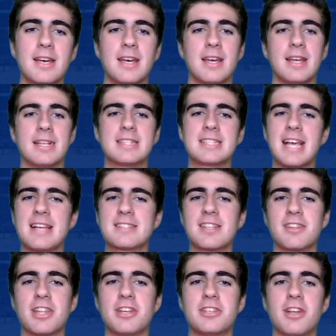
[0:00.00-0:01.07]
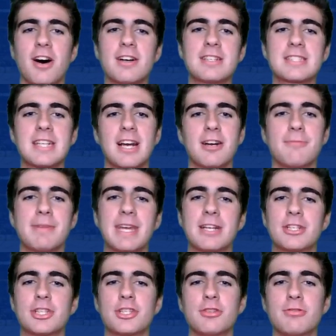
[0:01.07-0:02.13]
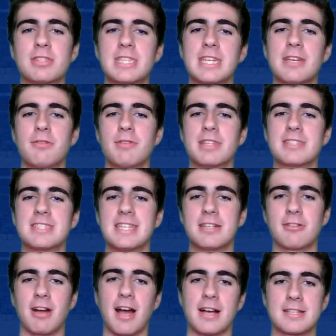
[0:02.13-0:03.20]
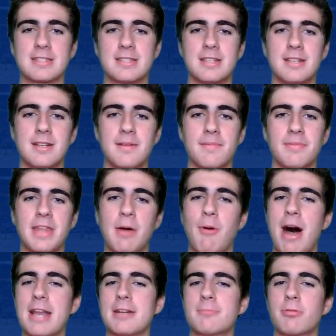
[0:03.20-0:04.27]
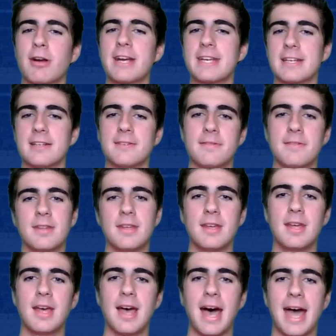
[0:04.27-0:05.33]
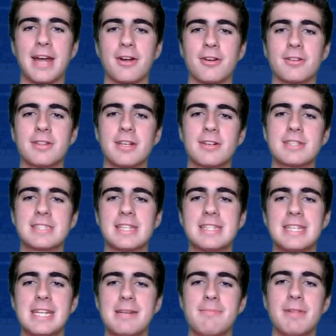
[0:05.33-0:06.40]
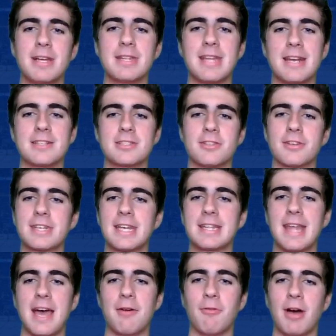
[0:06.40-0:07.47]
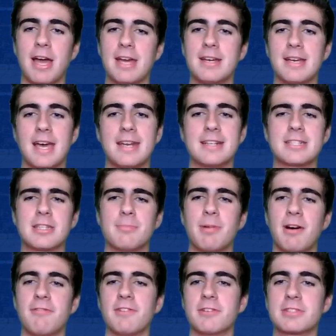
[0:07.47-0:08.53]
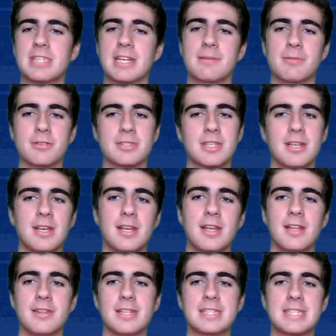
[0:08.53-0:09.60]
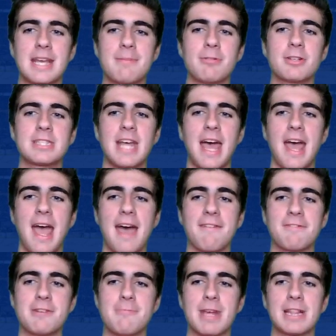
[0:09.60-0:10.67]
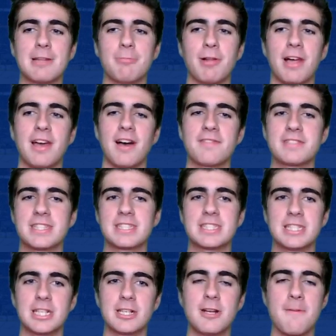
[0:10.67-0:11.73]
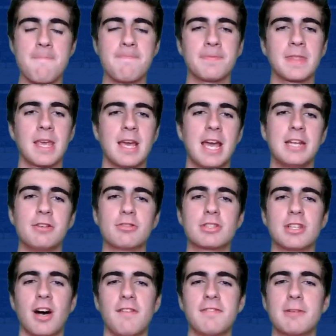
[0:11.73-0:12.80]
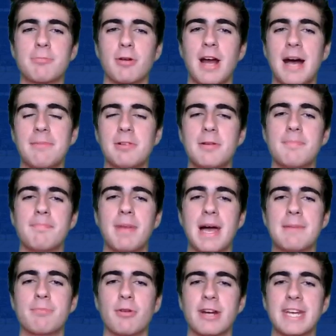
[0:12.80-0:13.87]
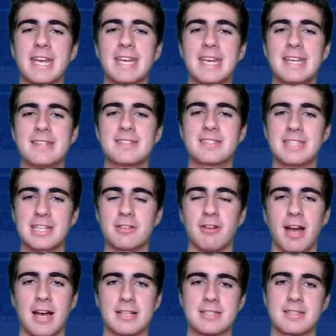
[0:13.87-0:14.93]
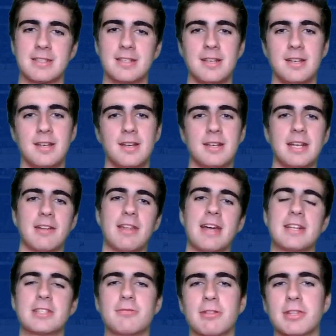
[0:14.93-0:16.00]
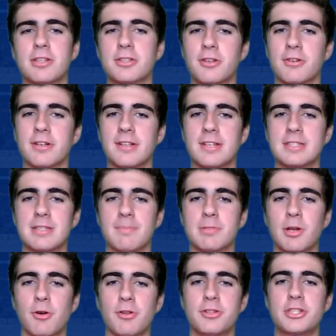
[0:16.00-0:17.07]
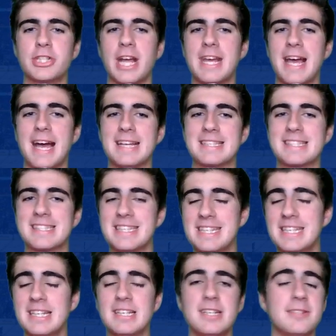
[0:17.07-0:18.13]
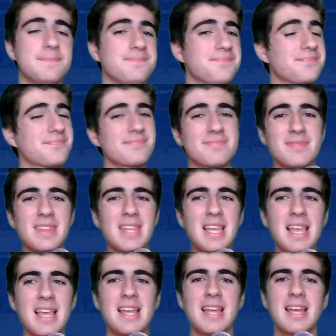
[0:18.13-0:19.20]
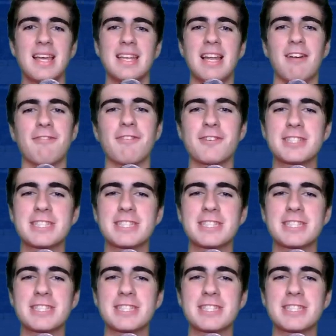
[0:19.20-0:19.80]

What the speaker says: It says, "The Ducks are being choosy with Zegras. They want to break it. I heard there is a team that is looking that way, and it's the Buffalo Sabres. The Sabres have to make the playoffs this year, and you solve the problem by bringing in Zegras." Now, that is what the journalism told JIC. Now, first